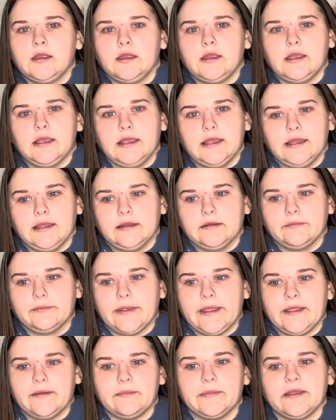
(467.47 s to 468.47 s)
and
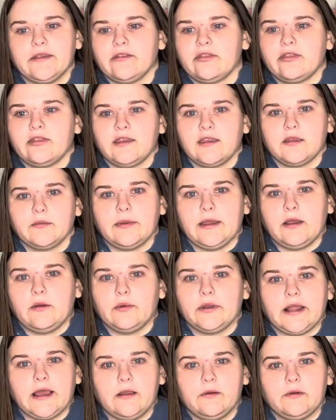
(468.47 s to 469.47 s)
make me think about what
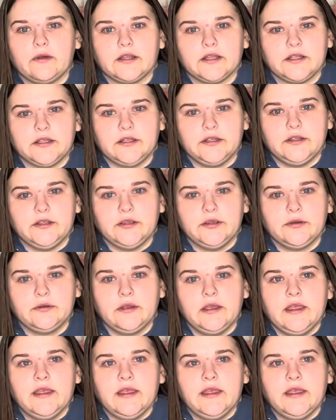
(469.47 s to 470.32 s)
I wanted to do.